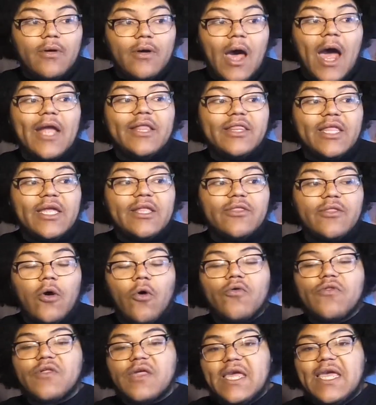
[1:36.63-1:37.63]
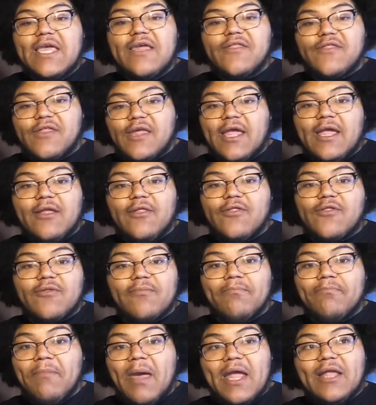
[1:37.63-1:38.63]
I think those key
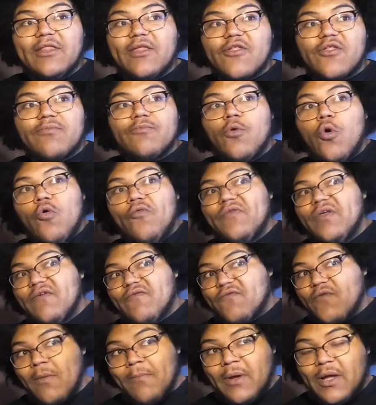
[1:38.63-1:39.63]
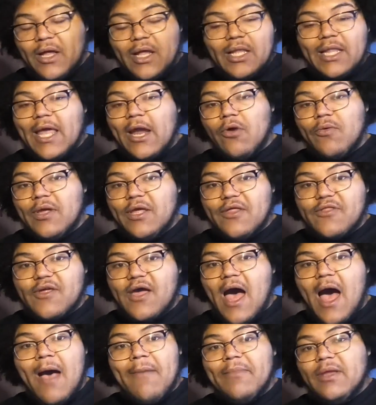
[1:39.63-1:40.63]
scenes made this movie from a hilarious
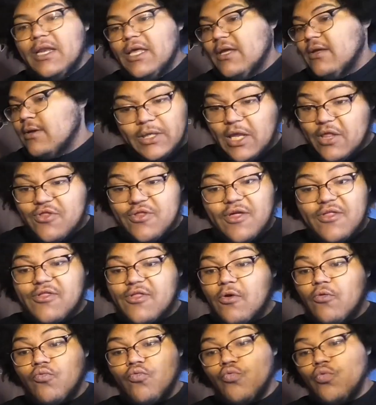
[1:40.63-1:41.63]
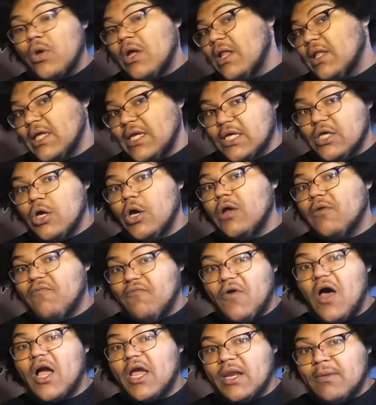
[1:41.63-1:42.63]
comedy to just a really good
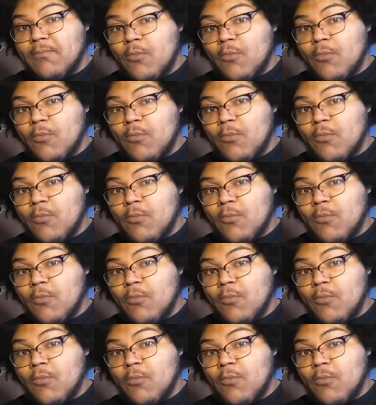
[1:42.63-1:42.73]
fucking